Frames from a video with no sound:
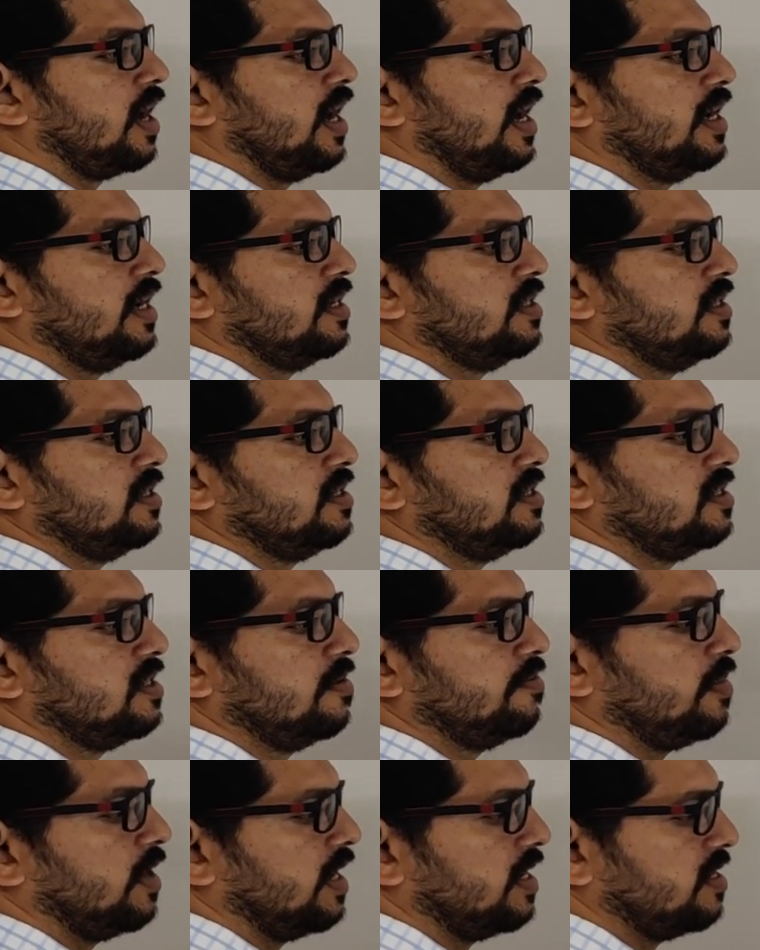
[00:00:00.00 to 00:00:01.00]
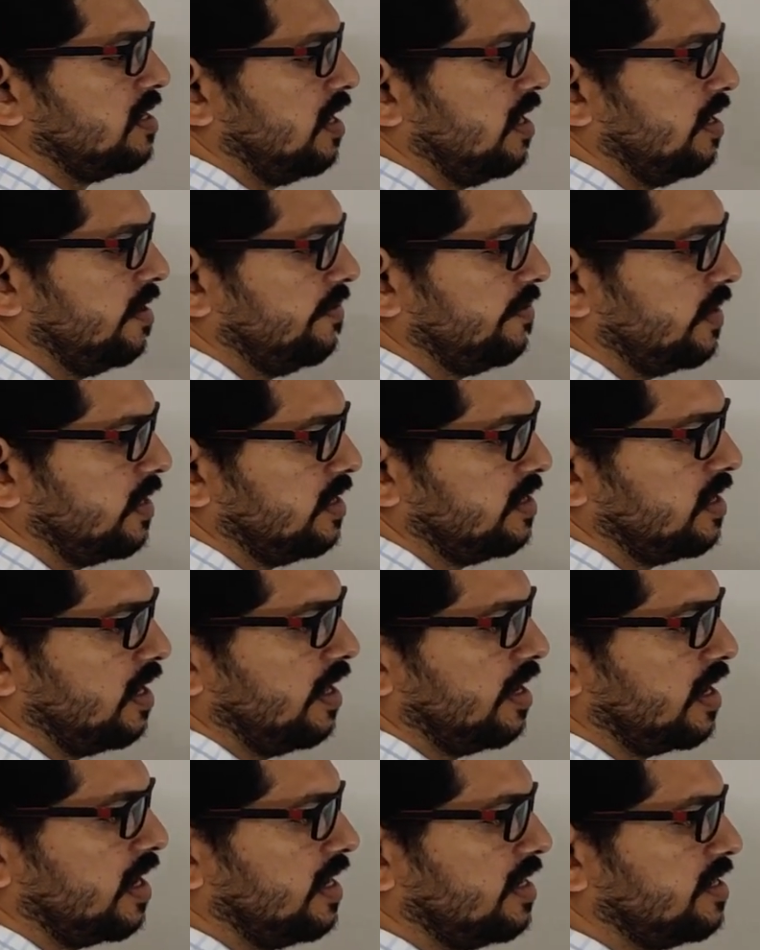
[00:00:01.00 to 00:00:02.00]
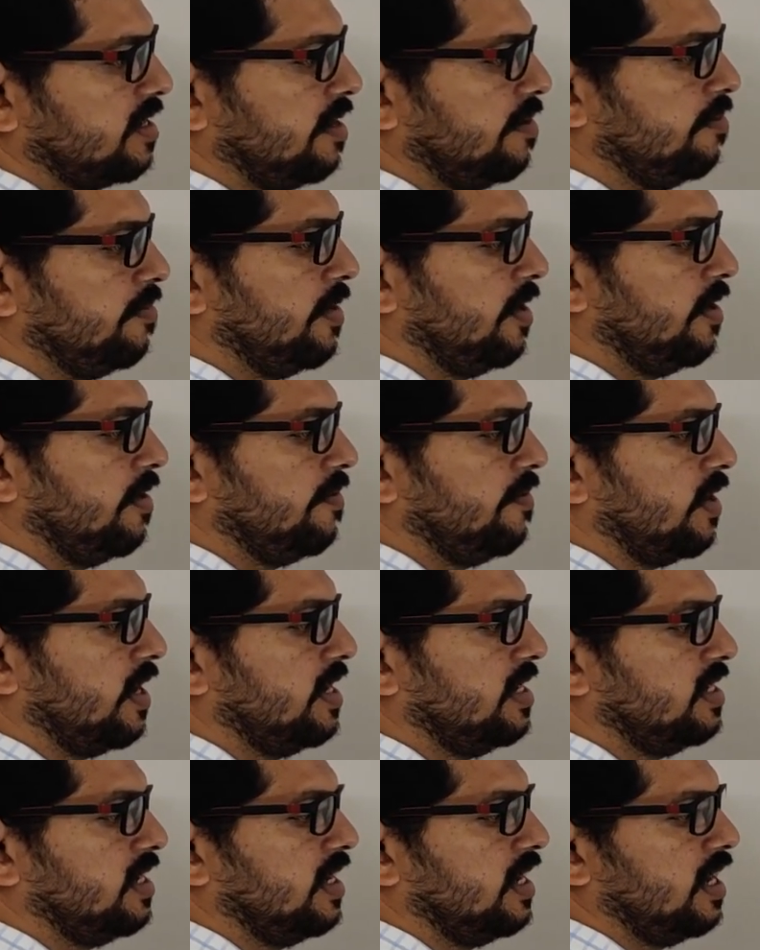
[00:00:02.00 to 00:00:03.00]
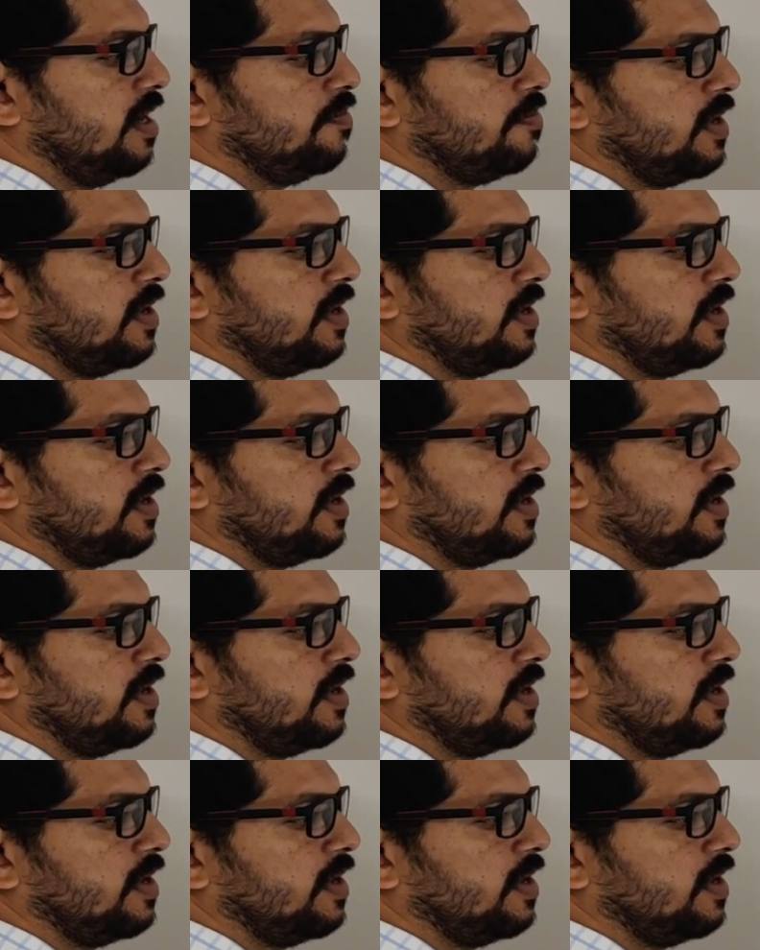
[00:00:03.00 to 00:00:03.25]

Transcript: write, this is a partial differential equation, p of ij t